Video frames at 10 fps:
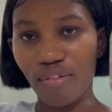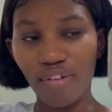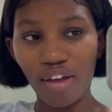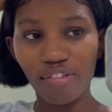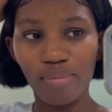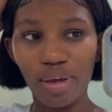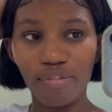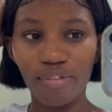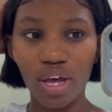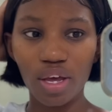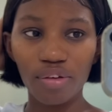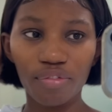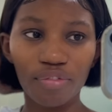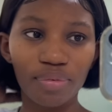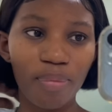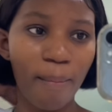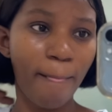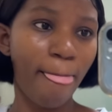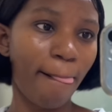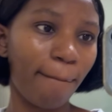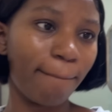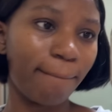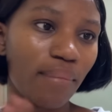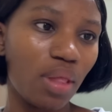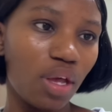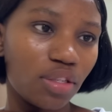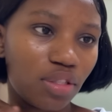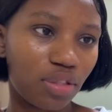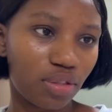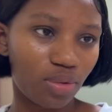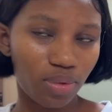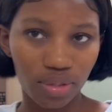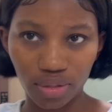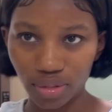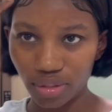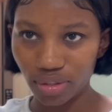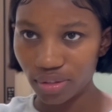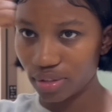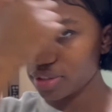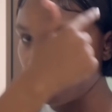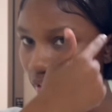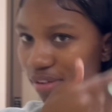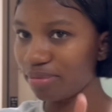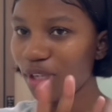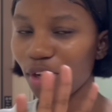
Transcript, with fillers: 5 by 5 yeah, so this was it's, it's a fact